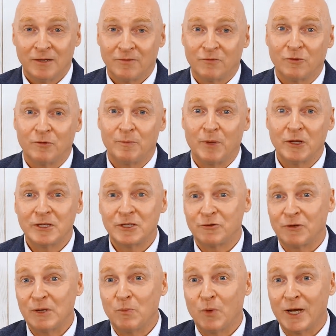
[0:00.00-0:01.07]
For both
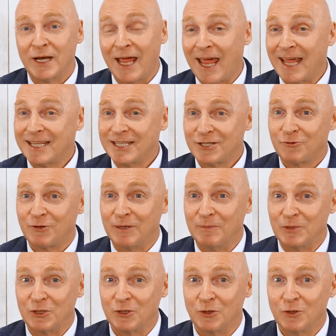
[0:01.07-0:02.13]
Stream 1 and
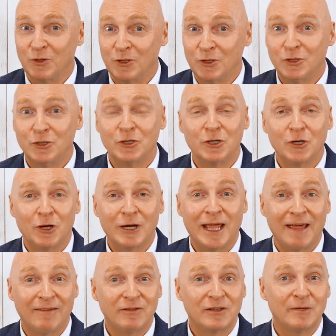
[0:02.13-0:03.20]
Stream 2, you do not
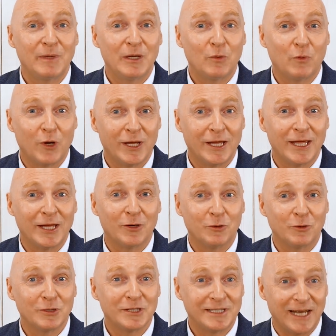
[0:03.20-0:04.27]
have to be working
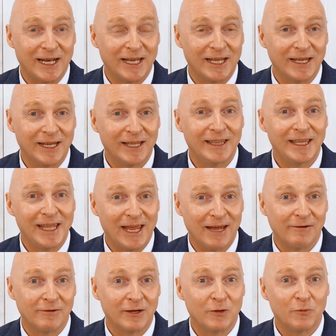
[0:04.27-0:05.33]
or studying in the
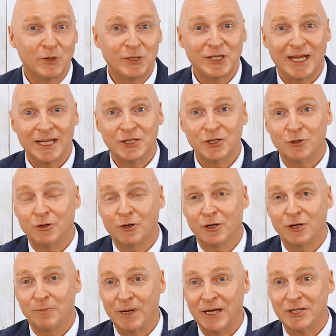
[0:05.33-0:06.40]
area which has your
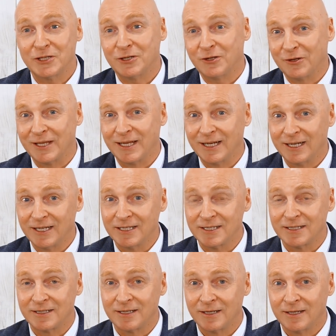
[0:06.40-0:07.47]
occupation on their
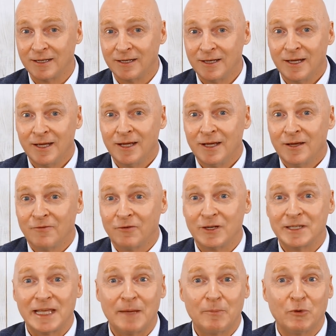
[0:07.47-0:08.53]
list. For
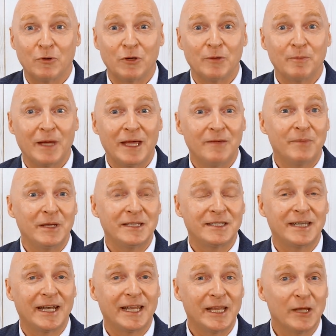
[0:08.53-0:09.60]
example, you may have been
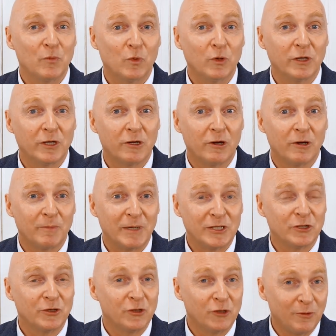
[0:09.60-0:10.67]
studying in Wollongong,
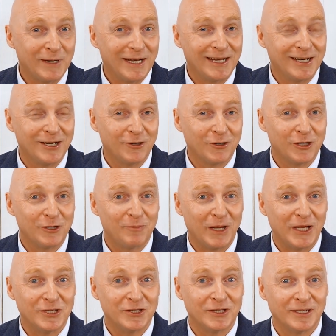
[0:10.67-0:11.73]
but your nominated
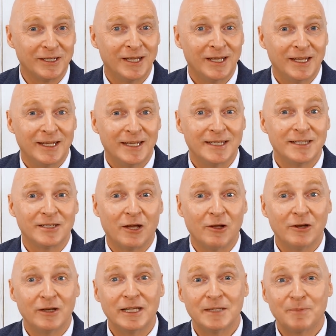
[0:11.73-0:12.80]
occupation is
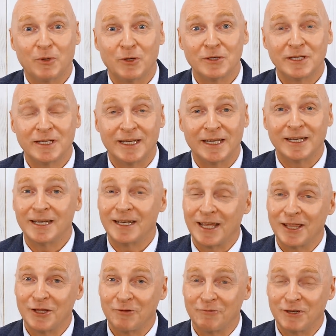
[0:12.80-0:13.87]
only sponsored in
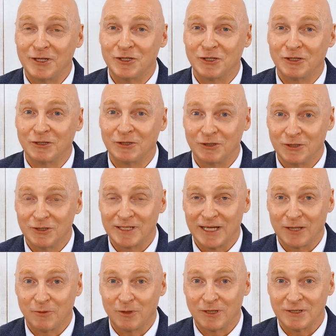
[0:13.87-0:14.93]
another regional New
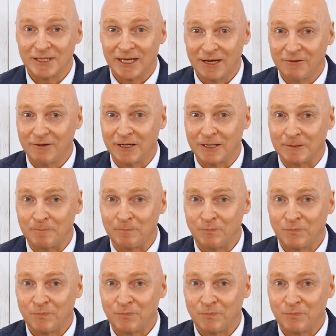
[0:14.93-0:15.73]
South Wales area.